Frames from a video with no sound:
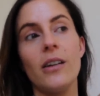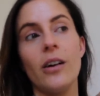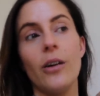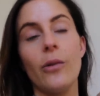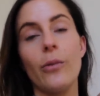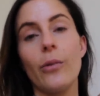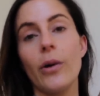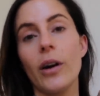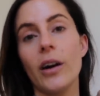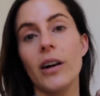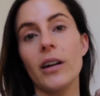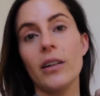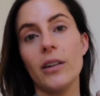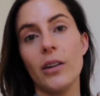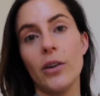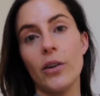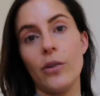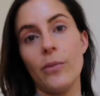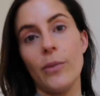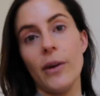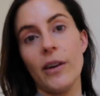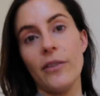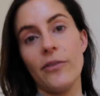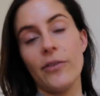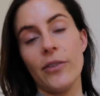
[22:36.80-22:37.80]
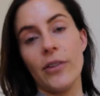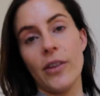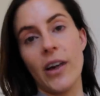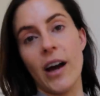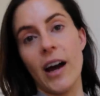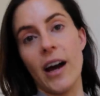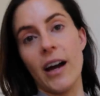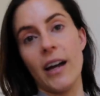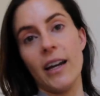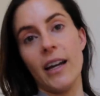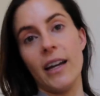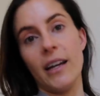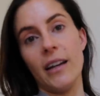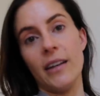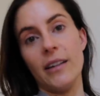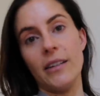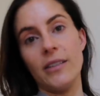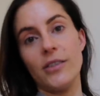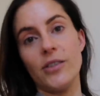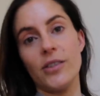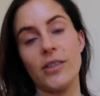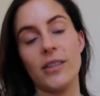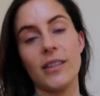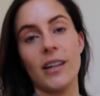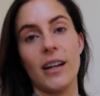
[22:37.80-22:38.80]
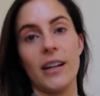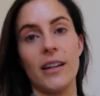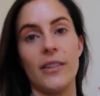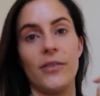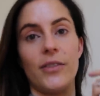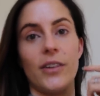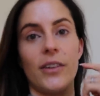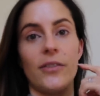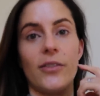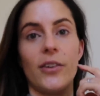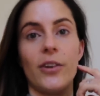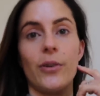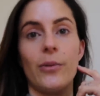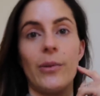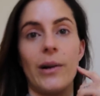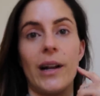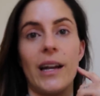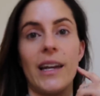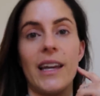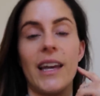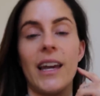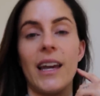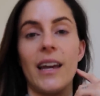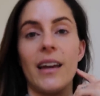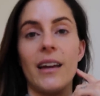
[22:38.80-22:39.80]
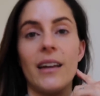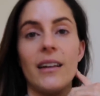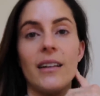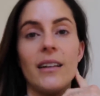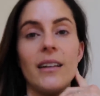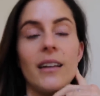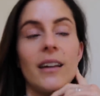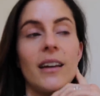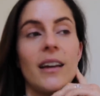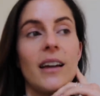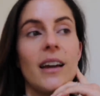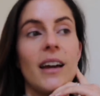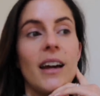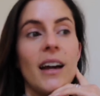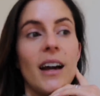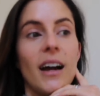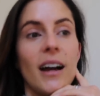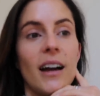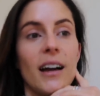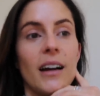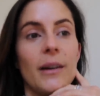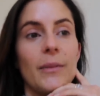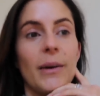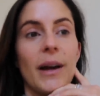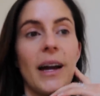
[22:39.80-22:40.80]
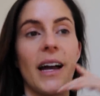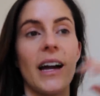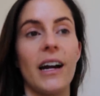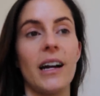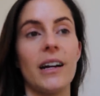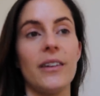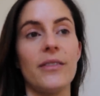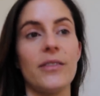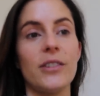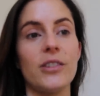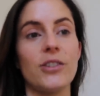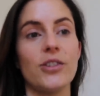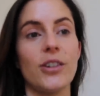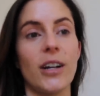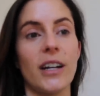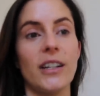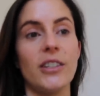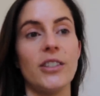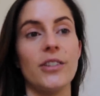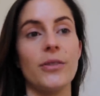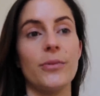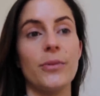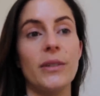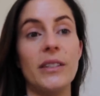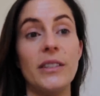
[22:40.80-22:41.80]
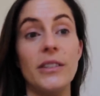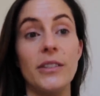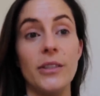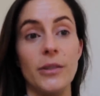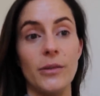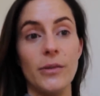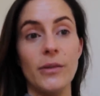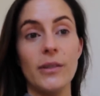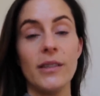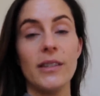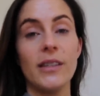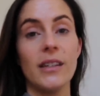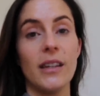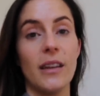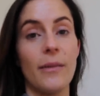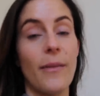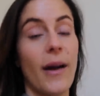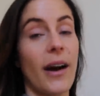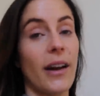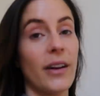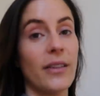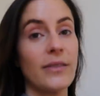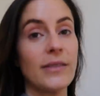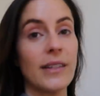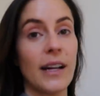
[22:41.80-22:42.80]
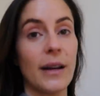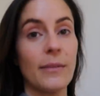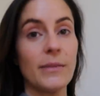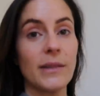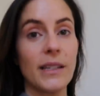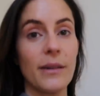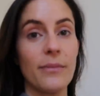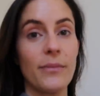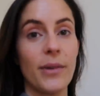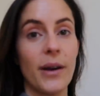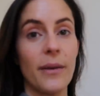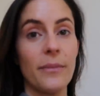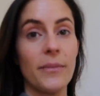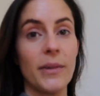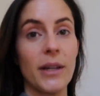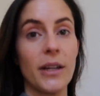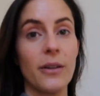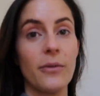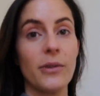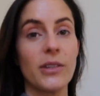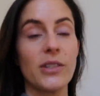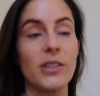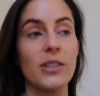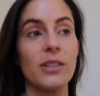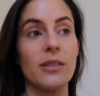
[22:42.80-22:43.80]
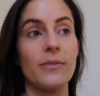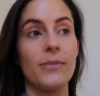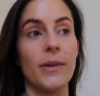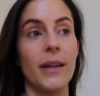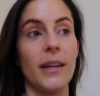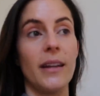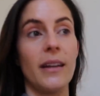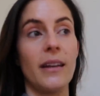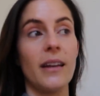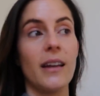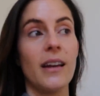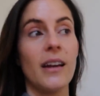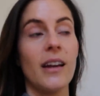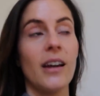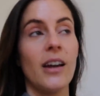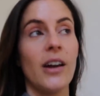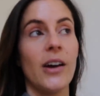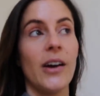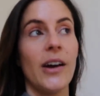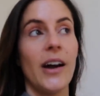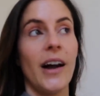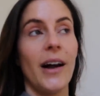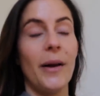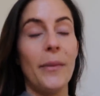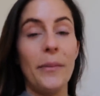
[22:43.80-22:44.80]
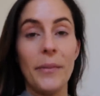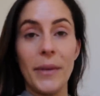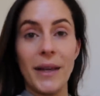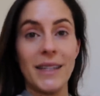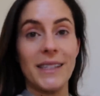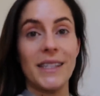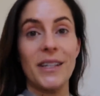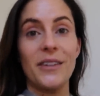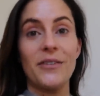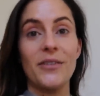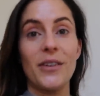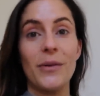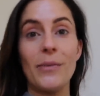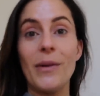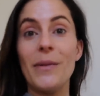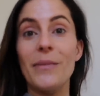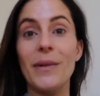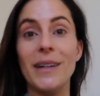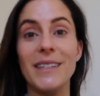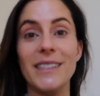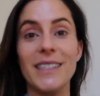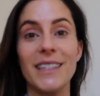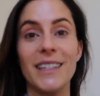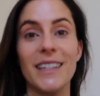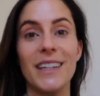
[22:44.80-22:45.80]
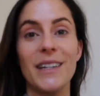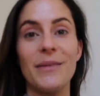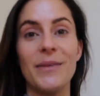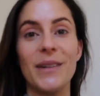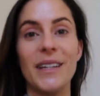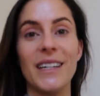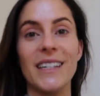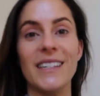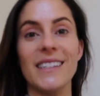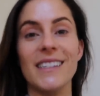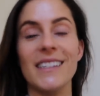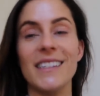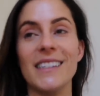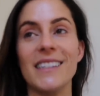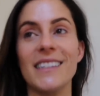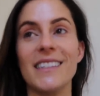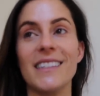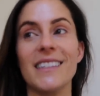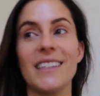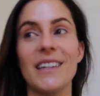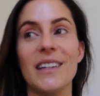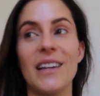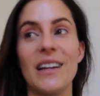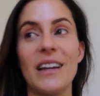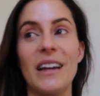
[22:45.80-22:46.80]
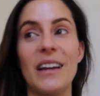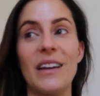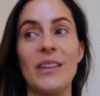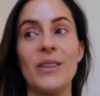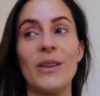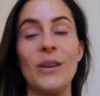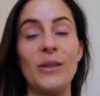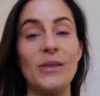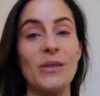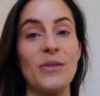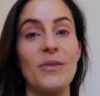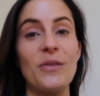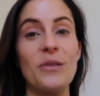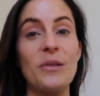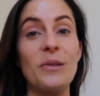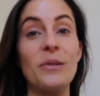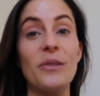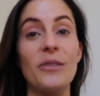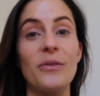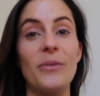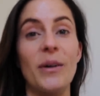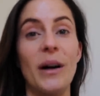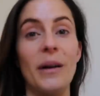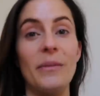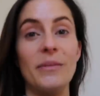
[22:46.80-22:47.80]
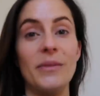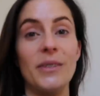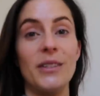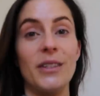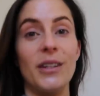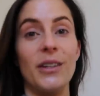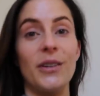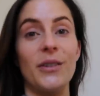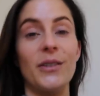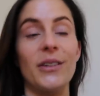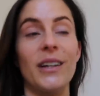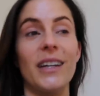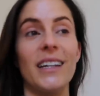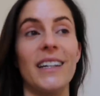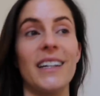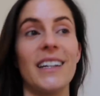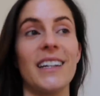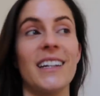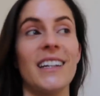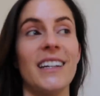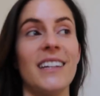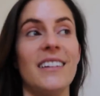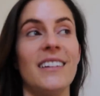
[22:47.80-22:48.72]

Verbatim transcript: work a little bit for that and just kind of give her what I can. Um, I have tried to reduce the amount of times I'm pumping, which has been amazing for me mentally because it's, those of you who have pumped know like,